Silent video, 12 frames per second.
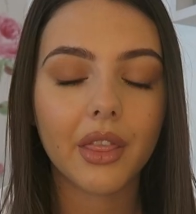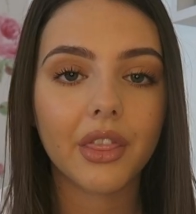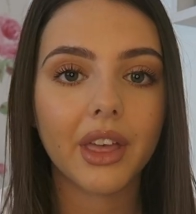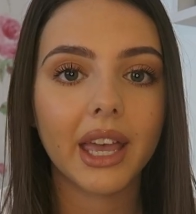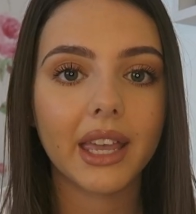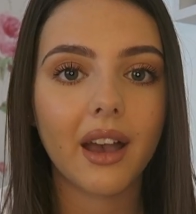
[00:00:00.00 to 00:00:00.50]

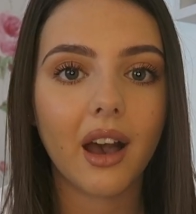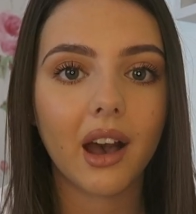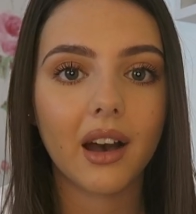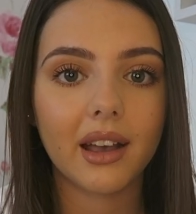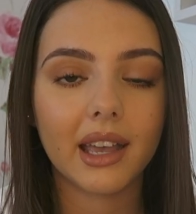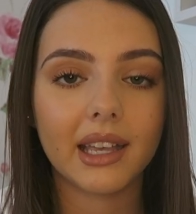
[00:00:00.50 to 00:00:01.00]
They
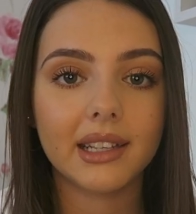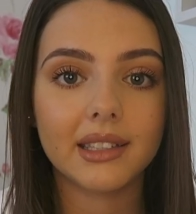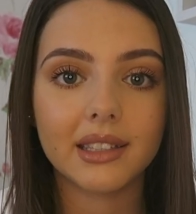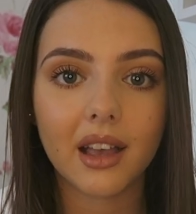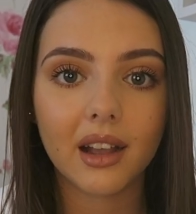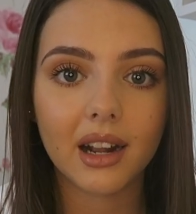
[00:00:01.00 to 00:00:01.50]
are a
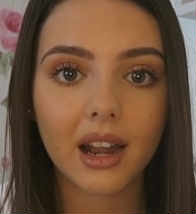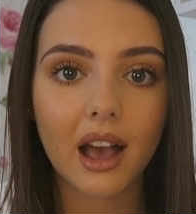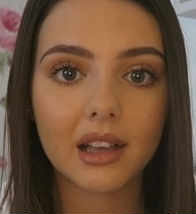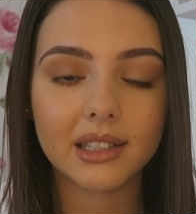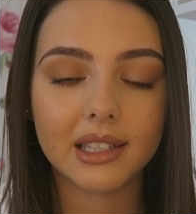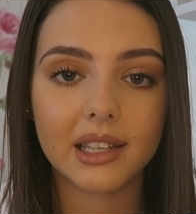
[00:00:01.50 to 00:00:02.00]

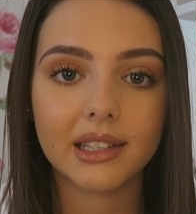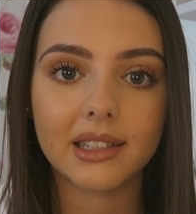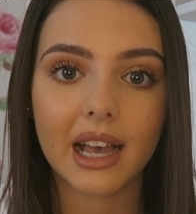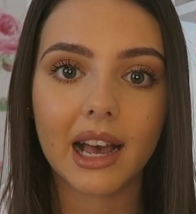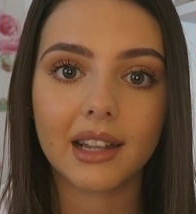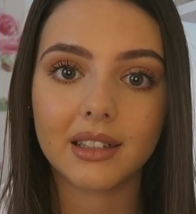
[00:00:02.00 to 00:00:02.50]

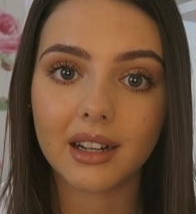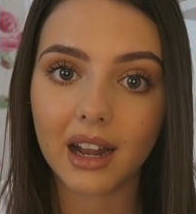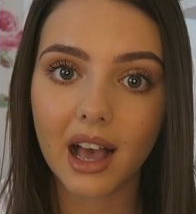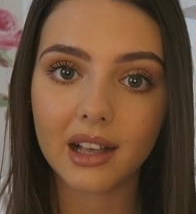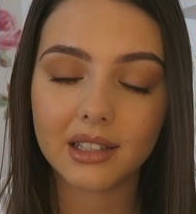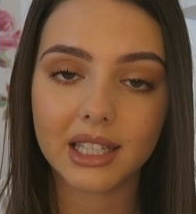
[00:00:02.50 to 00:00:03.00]
sunglasses and
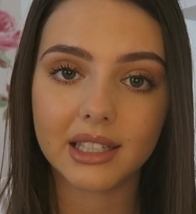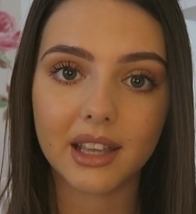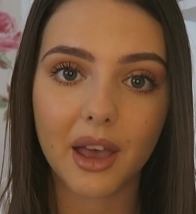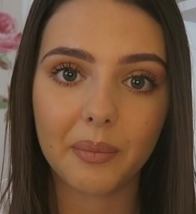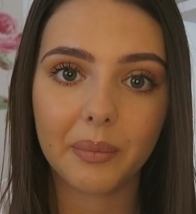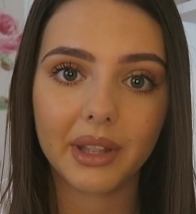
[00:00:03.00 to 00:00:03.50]
glasses
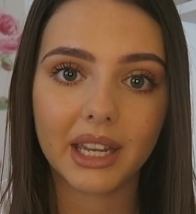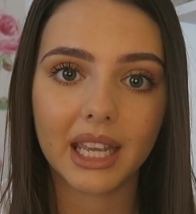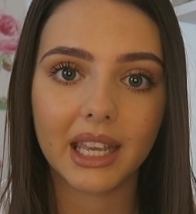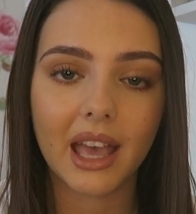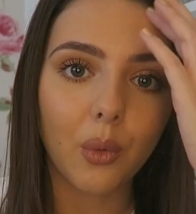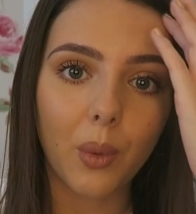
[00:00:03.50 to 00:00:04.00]

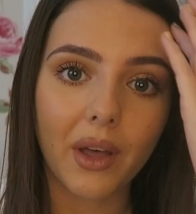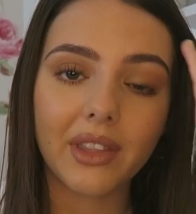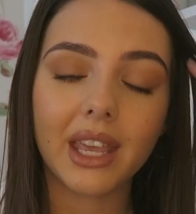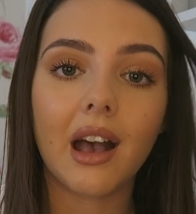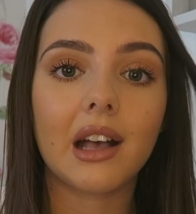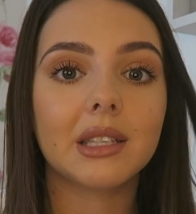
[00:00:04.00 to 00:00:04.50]
company. When
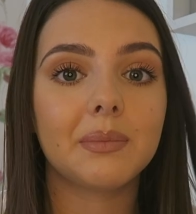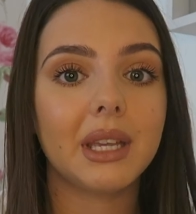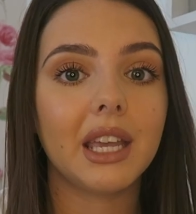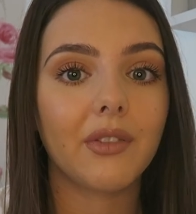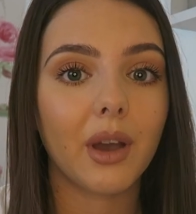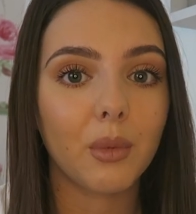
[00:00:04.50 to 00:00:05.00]
they asked
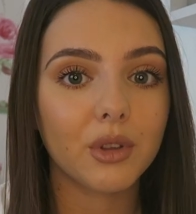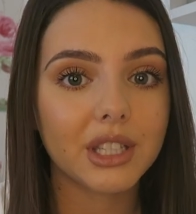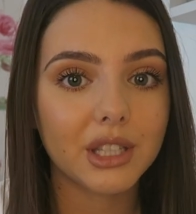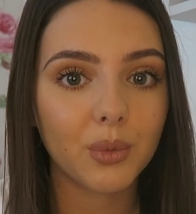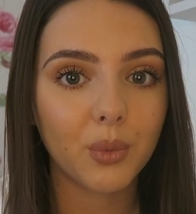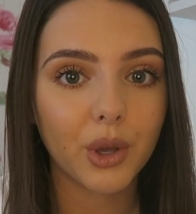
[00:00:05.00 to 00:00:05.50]
me if I
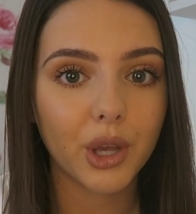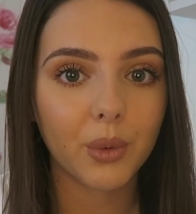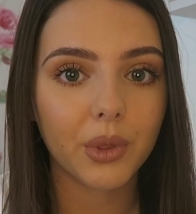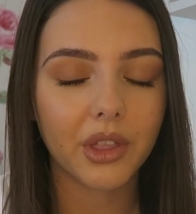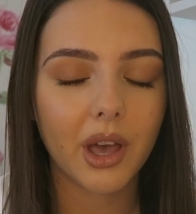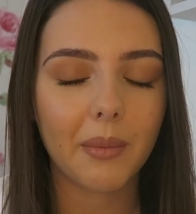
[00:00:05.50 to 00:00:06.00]
wanted to
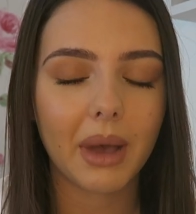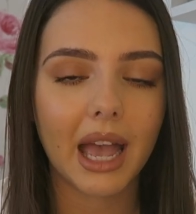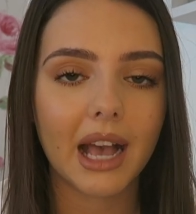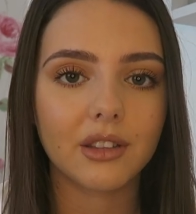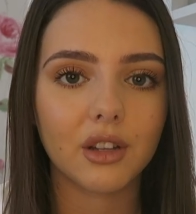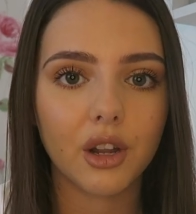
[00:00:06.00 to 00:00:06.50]
work with them, I
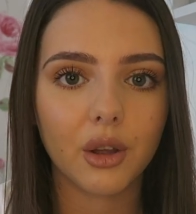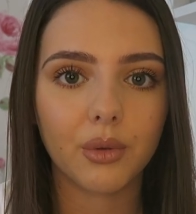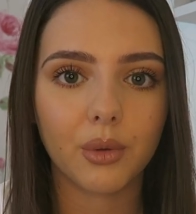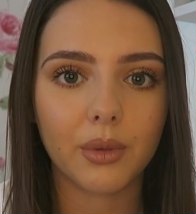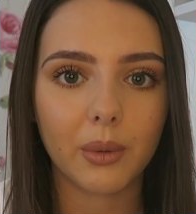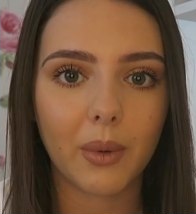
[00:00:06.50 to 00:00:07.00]
had a look
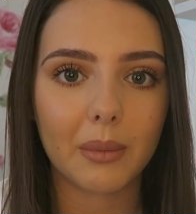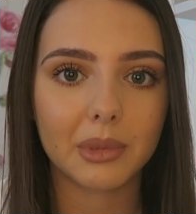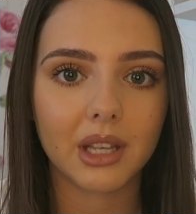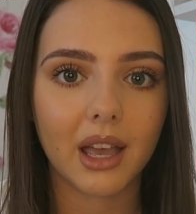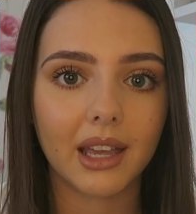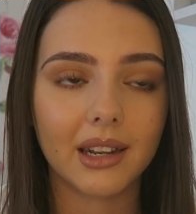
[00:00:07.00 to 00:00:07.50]
through their
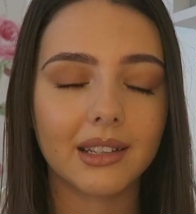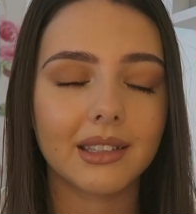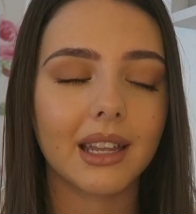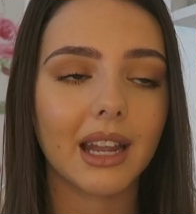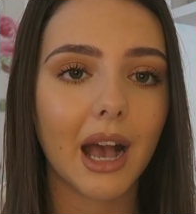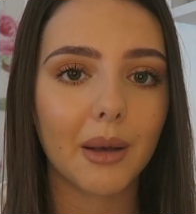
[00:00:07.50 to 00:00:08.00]
website and I
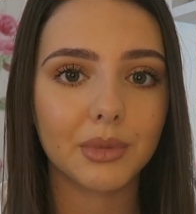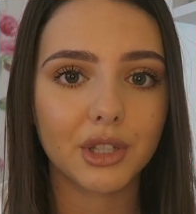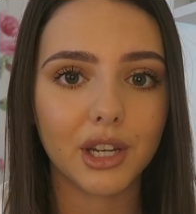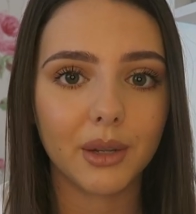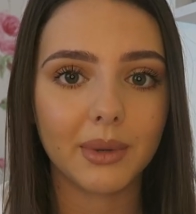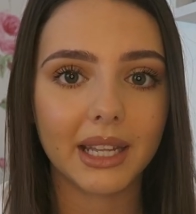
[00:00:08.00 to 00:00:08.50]
said
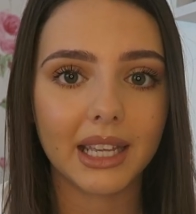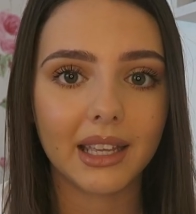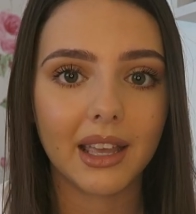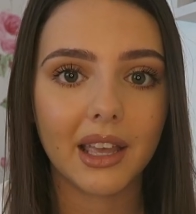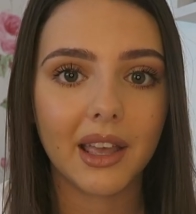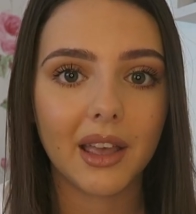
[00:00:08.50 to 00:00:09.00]

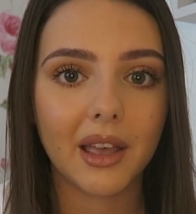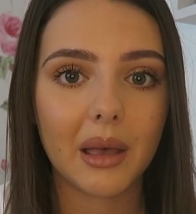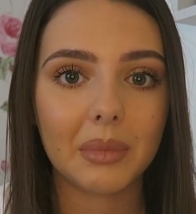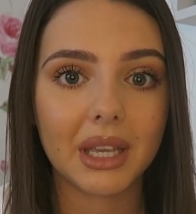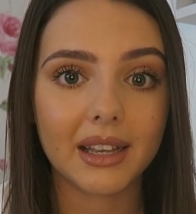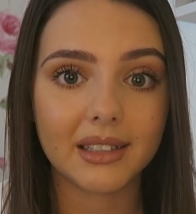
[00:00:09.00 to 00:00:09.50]
absolutely,
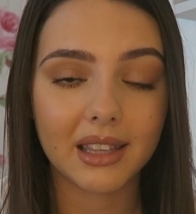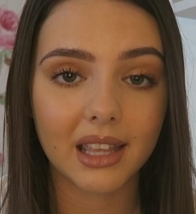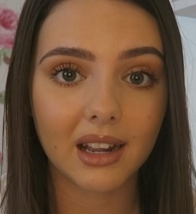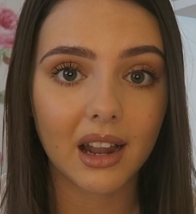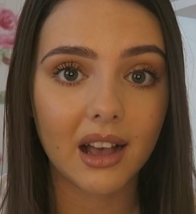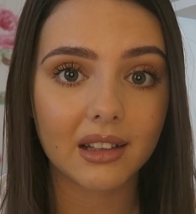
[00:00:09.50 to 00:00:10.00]
because
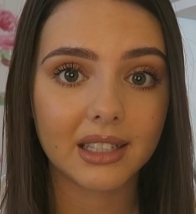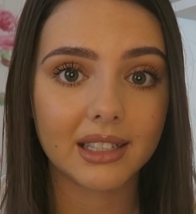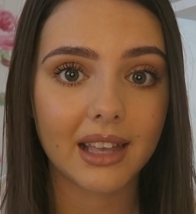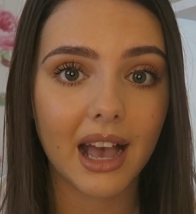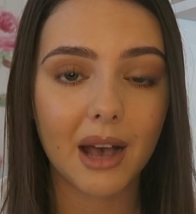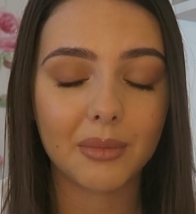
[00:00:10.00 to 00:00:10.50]
their
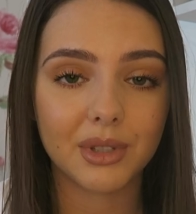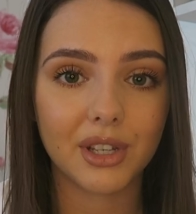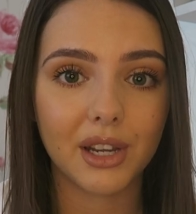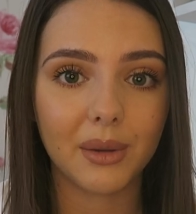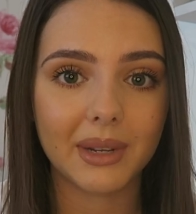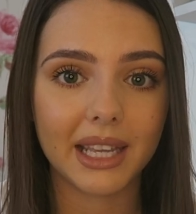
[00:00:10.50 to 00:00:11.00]
glasses are
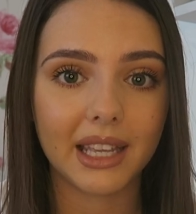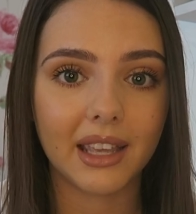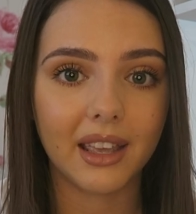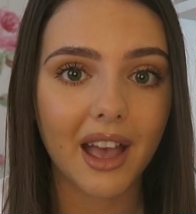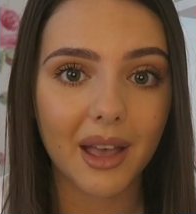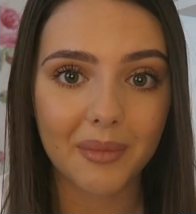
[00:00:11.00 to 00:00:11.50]

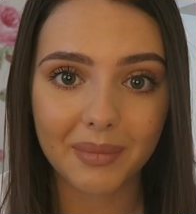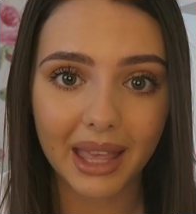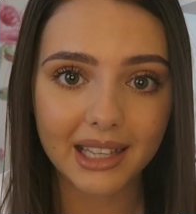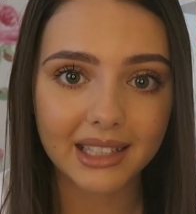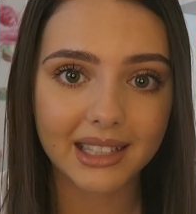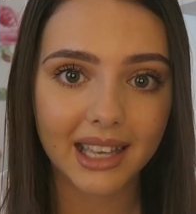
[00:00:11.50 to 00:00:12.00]
absolutely
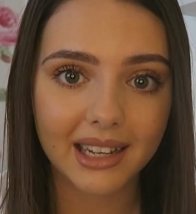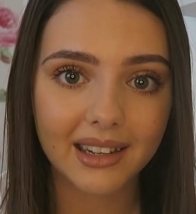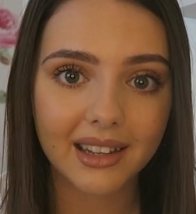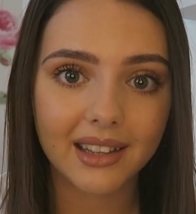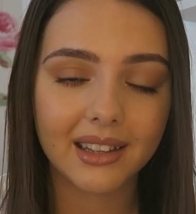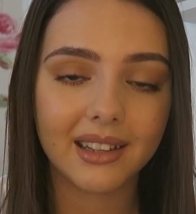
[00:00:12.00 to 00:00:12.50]
amazing.